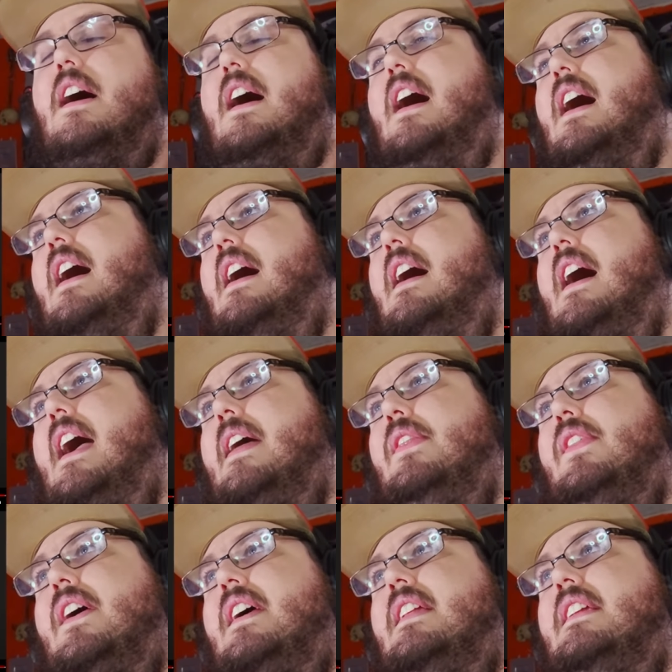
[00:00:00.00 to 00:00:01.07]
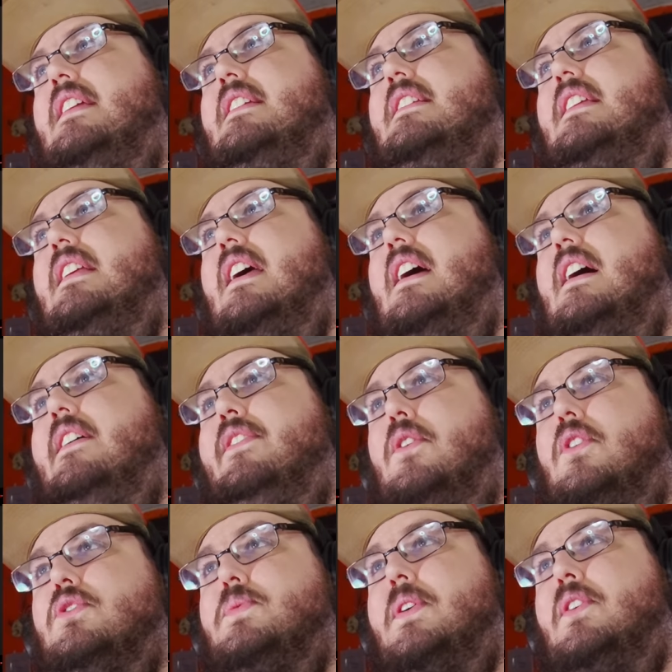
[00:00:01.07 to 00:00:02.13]
And then in, of
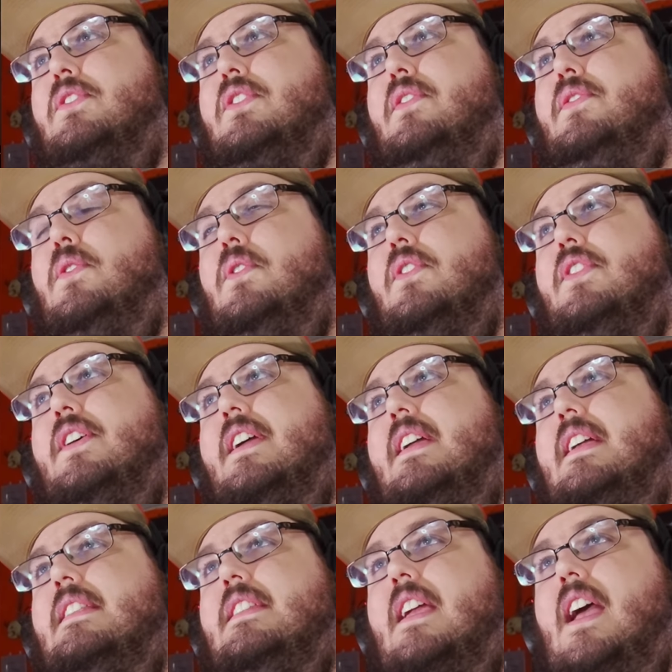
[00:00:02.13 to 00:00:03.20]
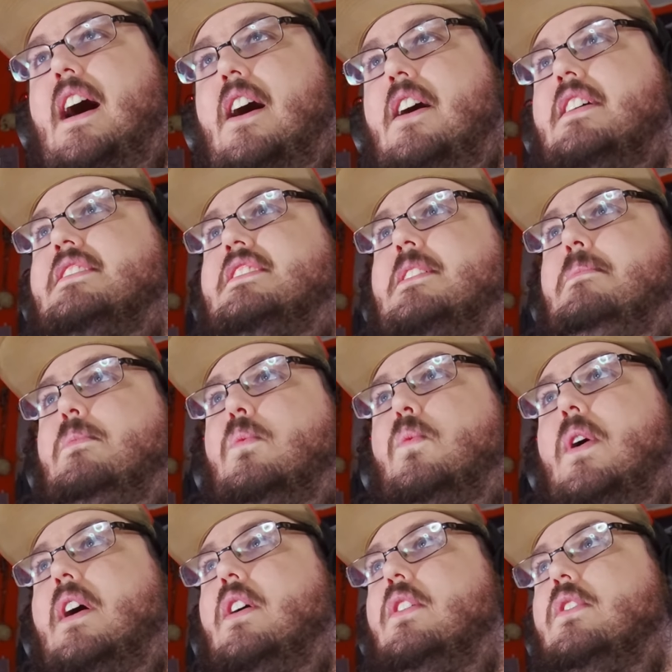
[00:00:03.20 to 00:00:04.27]
course we heard the full thing in the awesome,
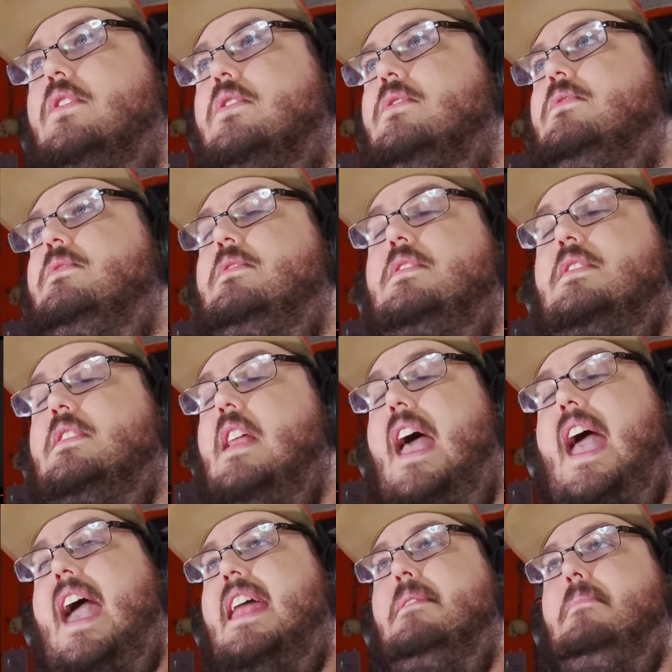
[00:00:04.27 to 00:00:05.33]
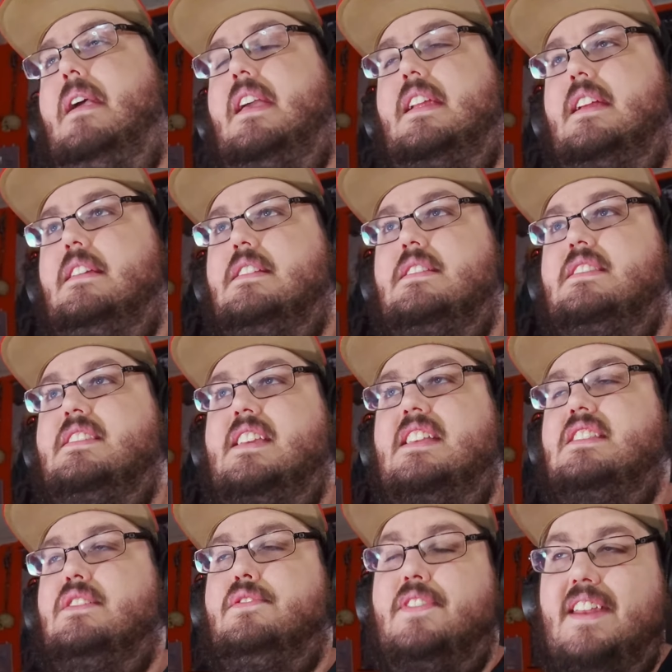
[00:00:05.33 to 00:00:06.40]
well animated
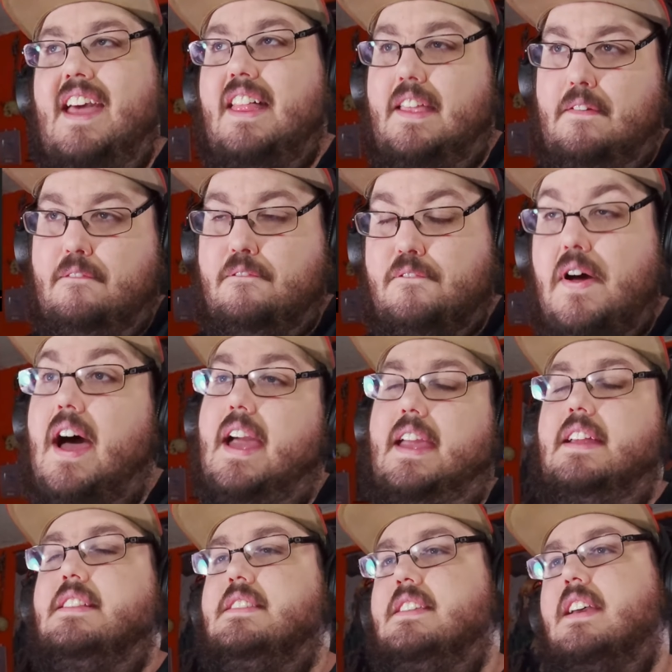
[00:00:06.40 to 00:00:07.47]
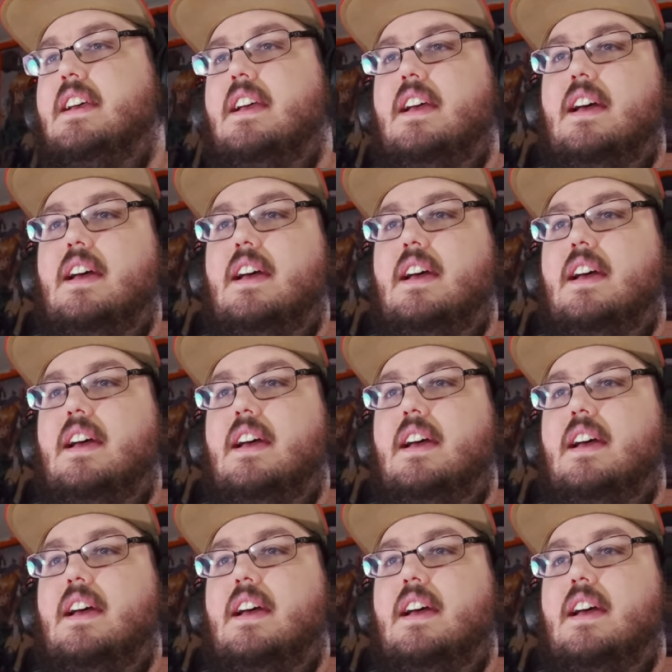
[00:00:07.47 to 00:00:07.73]
season finale fight.